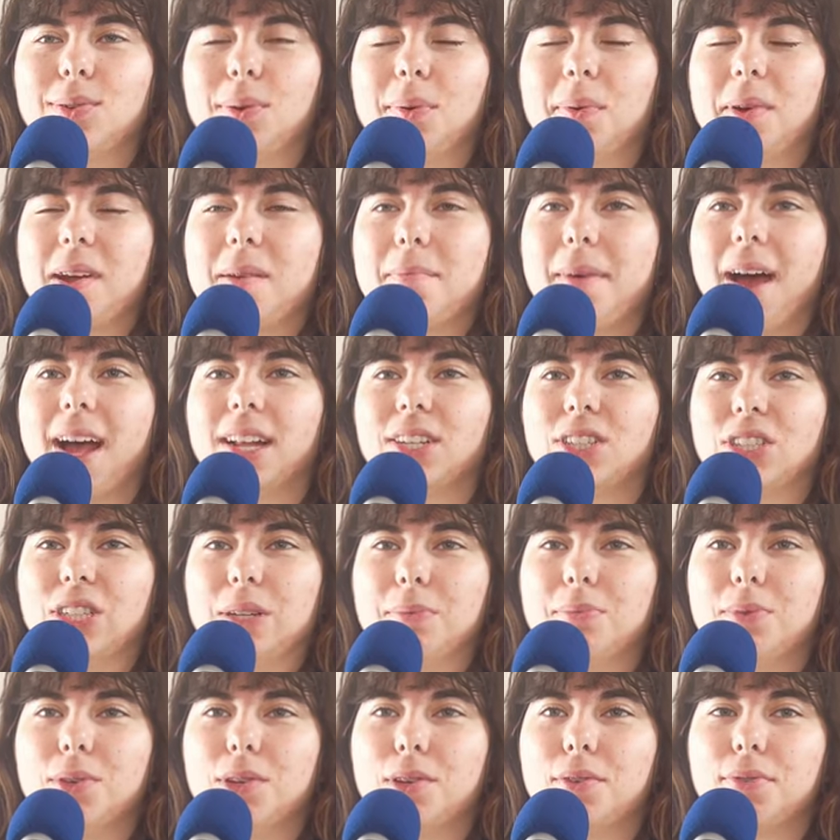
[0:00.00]
where we imagine a
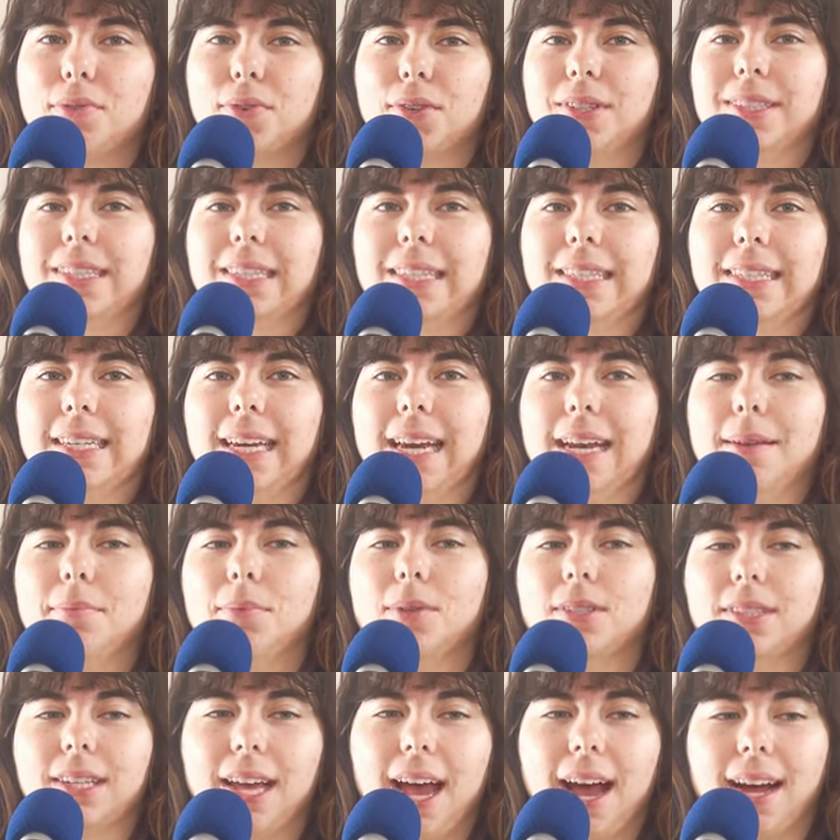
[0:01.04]
beautiful,
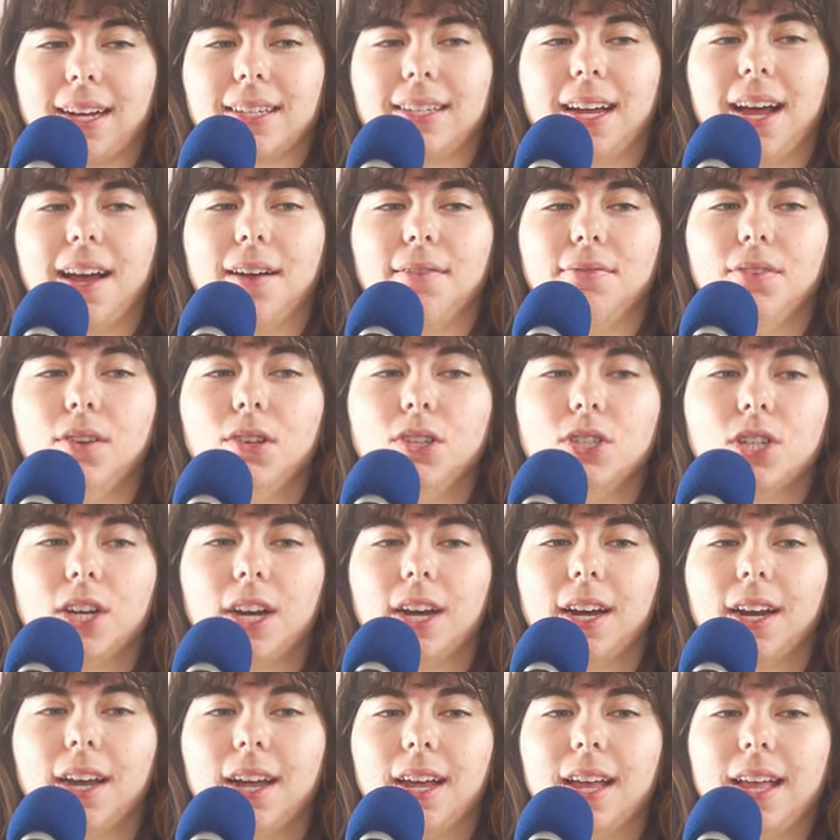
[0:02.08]
sustainable, tactile
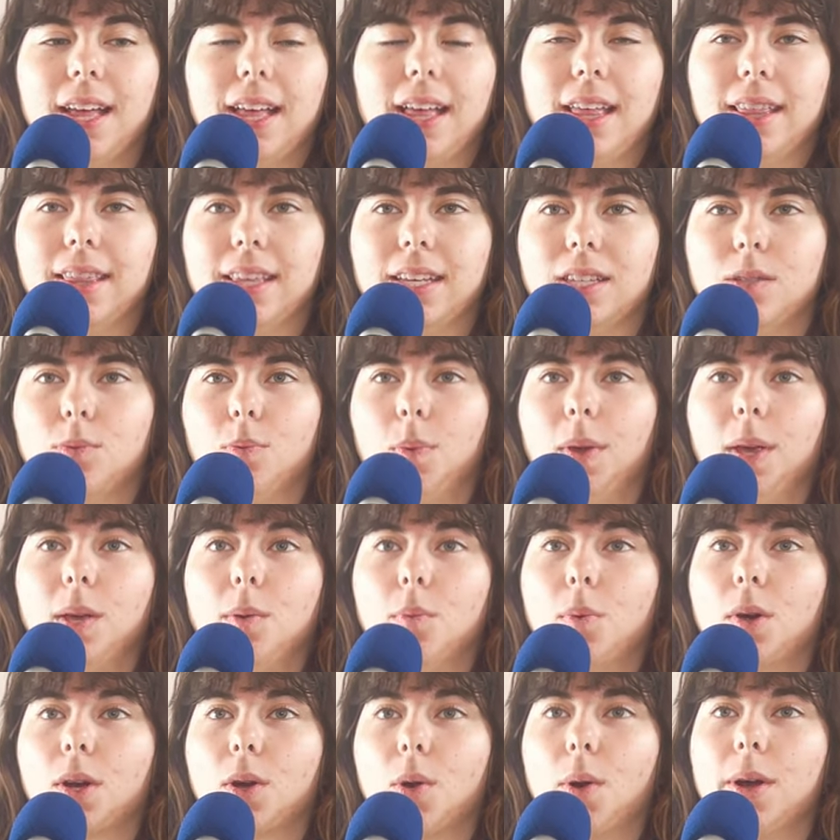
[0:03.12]
future. This week
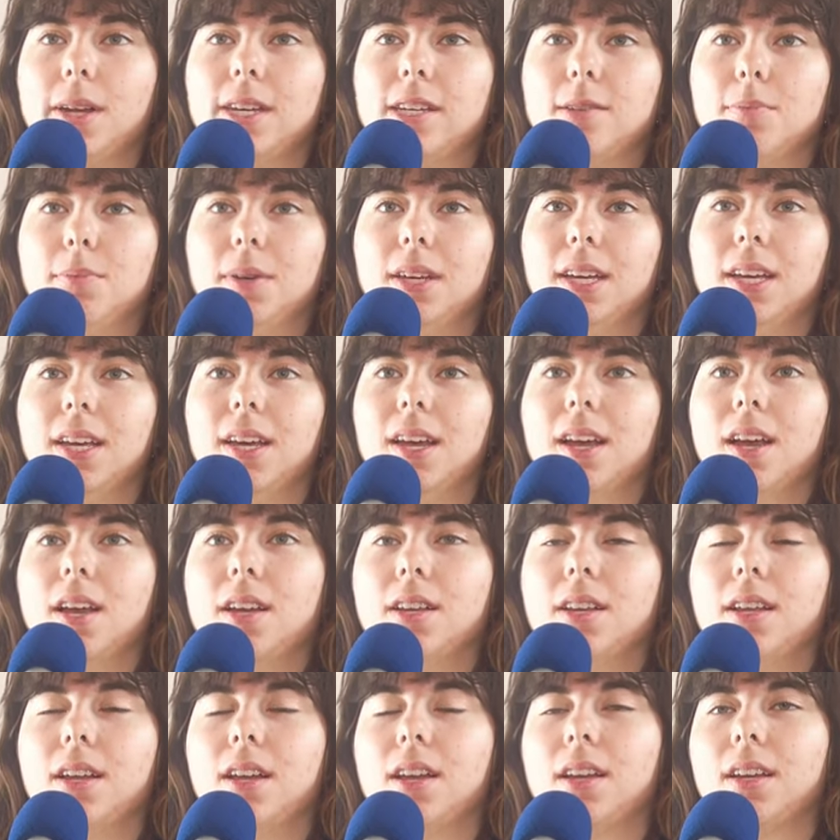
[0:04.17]
we're going to be
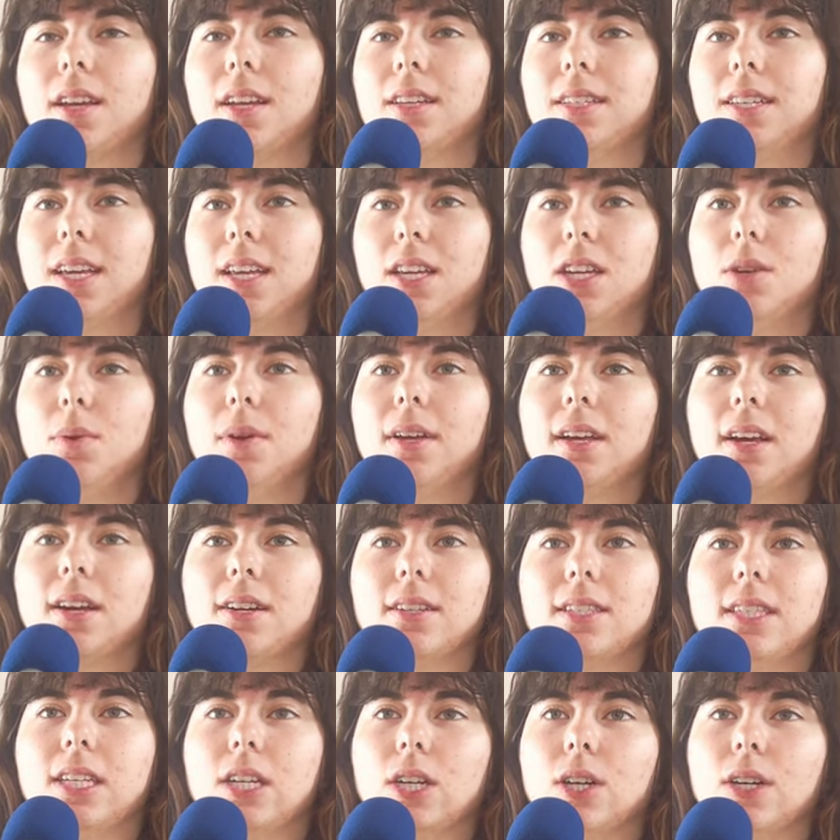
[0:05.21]
continuing our
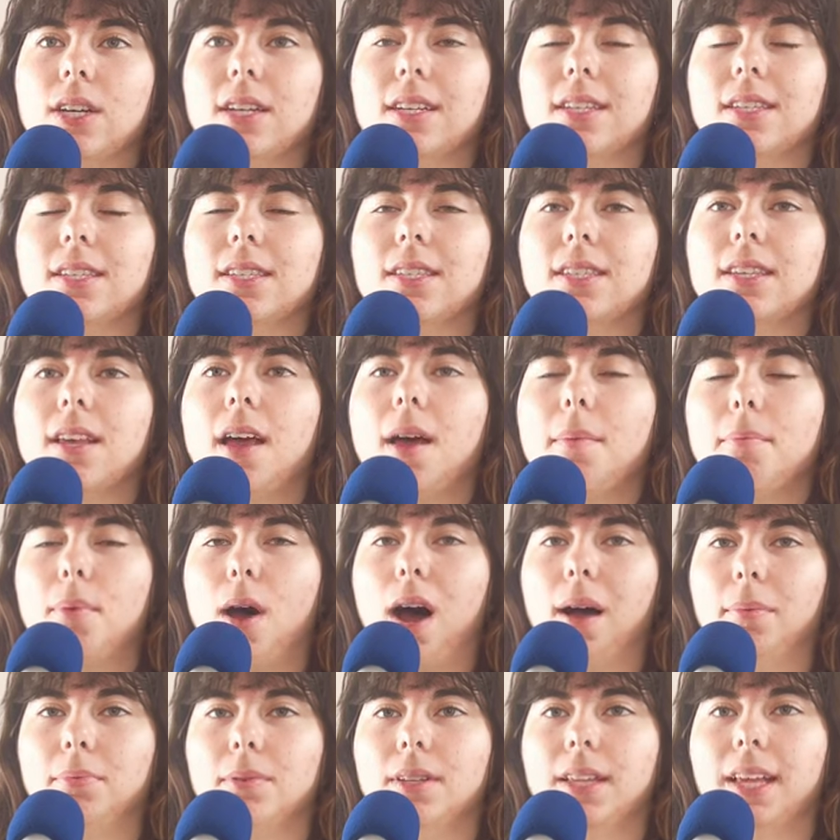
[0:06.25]
series
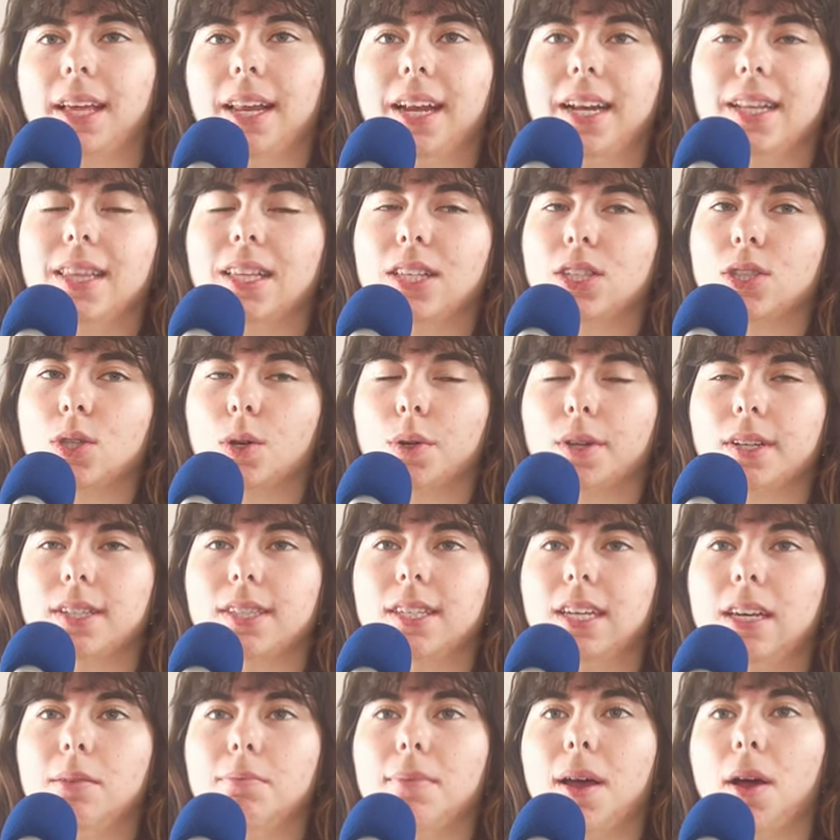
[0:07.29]
populating the
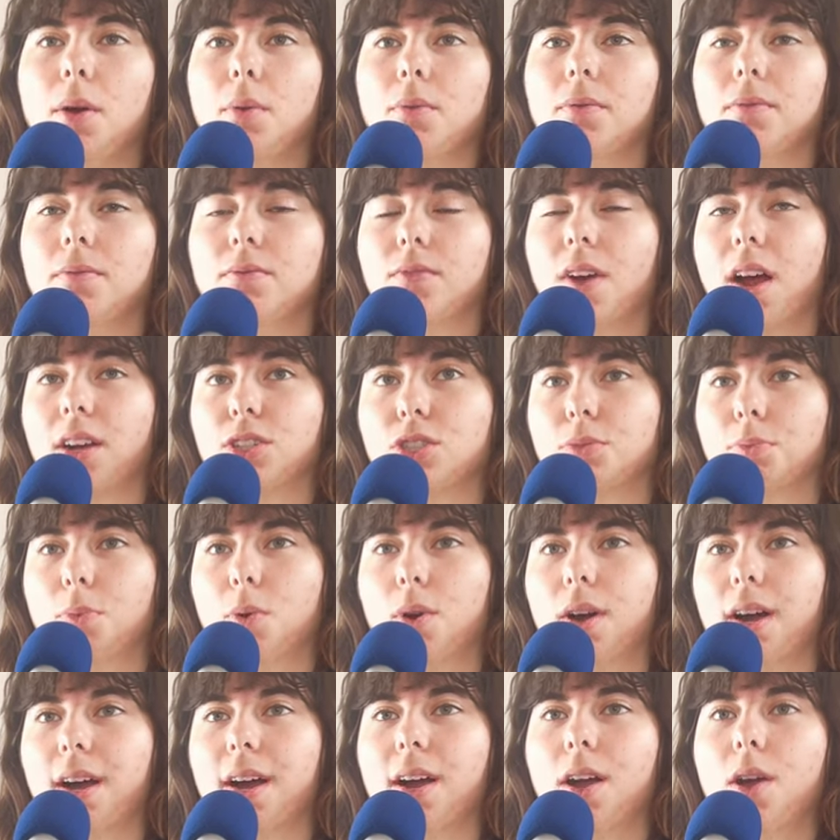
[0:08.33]
Solacene Mount
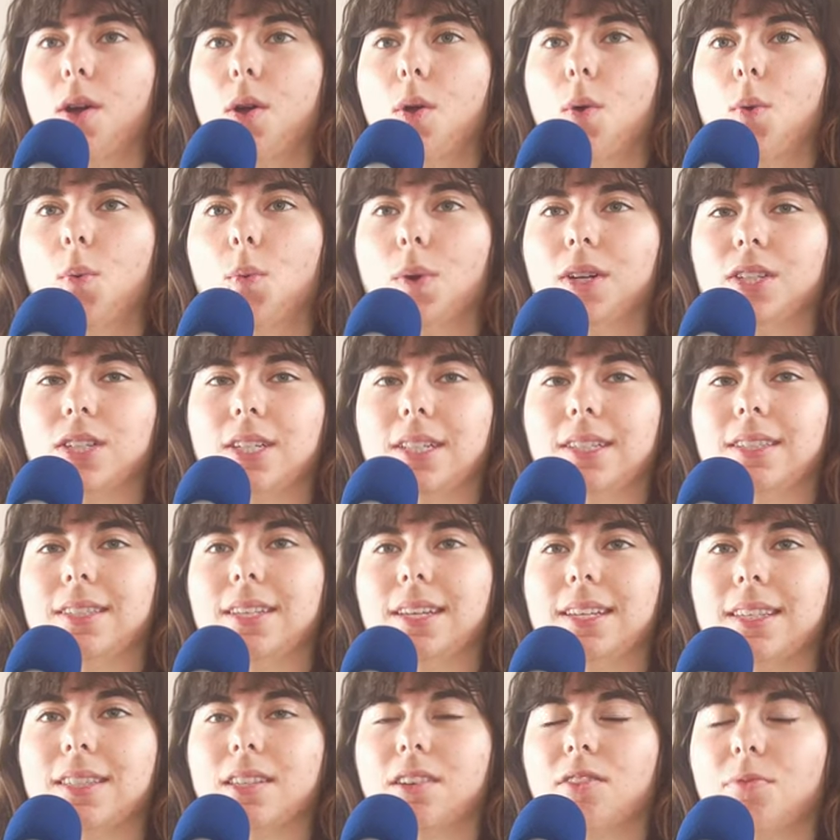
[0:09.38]
Rushmore, which
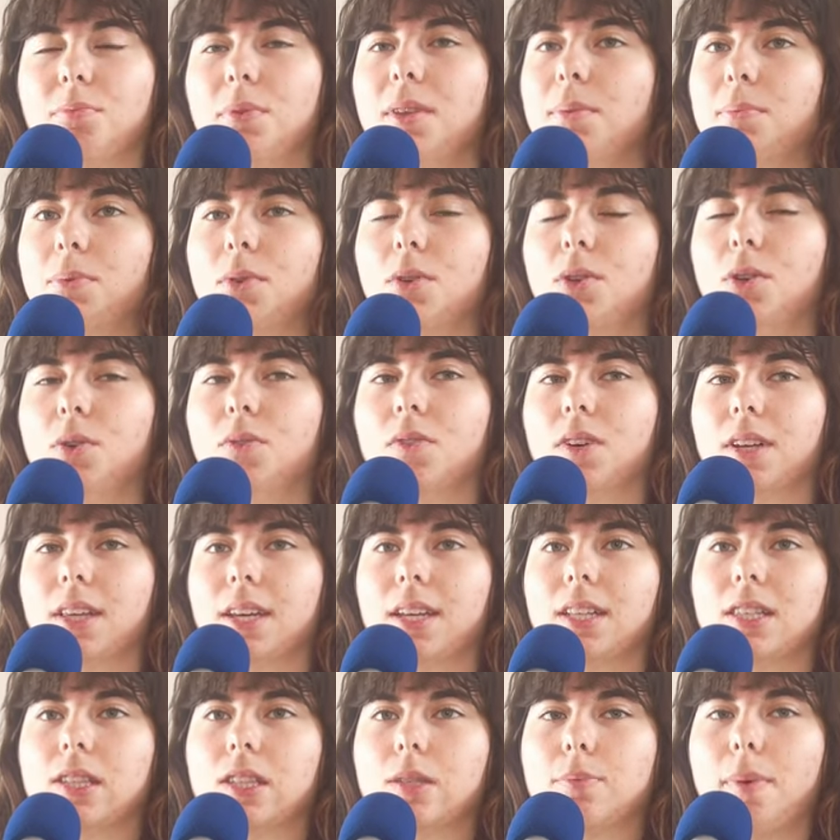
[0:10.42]
consists of people who really
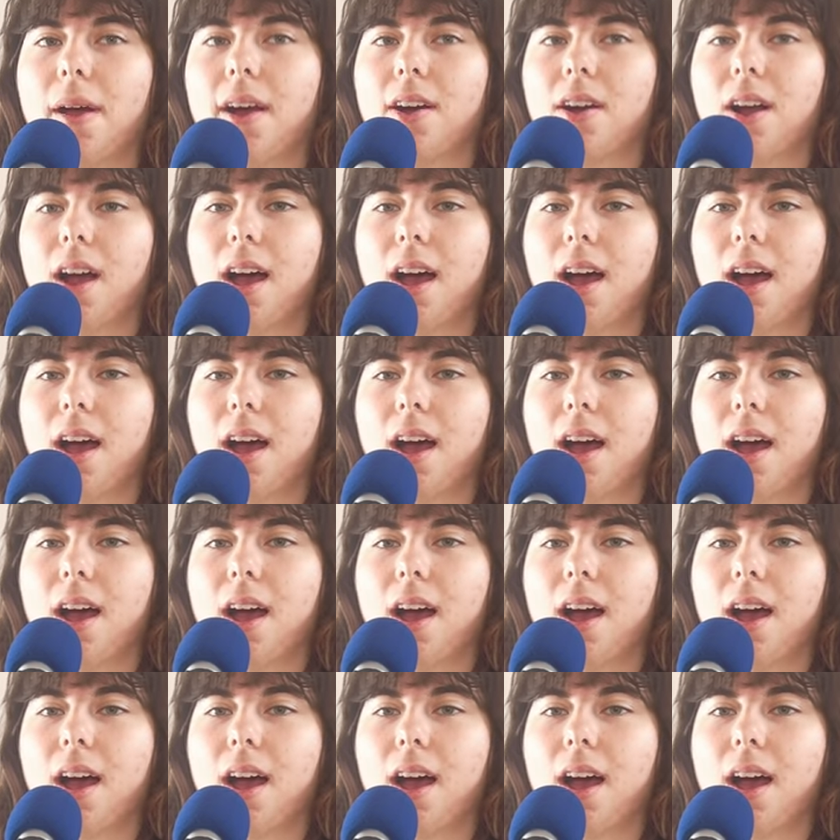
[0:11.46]
inspire